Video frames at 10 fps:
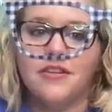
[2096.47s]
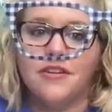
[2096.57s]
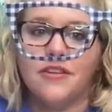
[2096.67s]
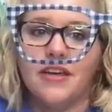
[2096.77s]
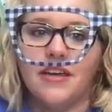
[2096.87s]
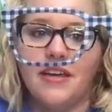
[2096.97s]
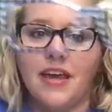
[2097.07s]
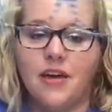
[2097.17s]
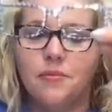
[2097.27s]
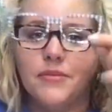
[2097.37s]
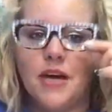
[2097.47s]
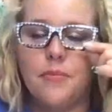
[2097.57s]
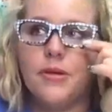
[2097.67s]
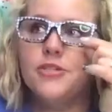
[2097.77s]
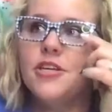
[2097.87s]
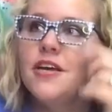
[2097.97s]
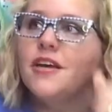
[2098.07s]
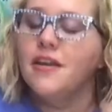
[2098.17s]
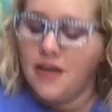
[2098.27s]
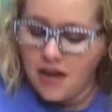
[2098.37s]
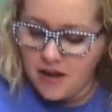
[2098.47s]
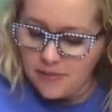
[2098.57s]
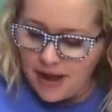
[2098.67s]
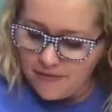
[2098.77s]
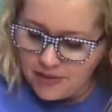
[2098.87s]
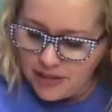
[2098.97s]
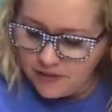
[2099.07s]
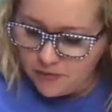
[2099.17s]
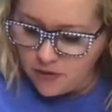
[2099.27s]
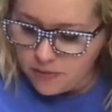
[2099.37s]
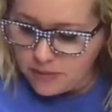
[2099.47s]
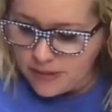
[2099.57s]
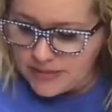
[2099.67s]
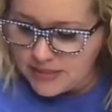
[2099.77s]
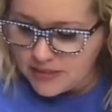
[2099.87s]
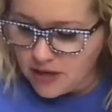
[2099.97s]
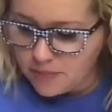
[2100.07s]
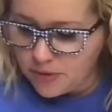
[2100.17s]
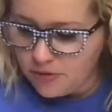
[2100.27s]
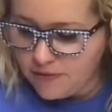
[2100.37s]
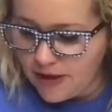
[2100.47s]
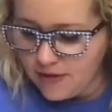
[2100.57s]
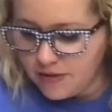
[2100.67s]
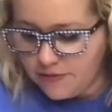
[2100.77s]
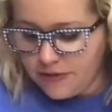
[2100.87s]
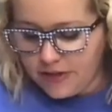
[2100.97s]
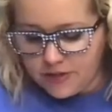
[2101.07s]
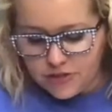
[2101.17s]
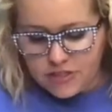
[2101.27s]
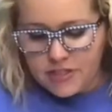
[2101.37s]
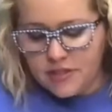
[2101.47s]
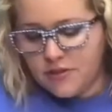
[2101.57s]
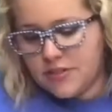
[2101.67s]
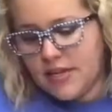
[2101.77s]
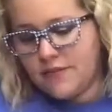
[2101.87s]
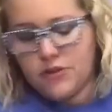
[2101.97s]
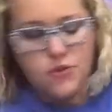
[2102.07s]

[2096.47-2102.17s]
are the gingham toppers. Um, I have a link for them in my TikTok profile. If you're interested, it'll save you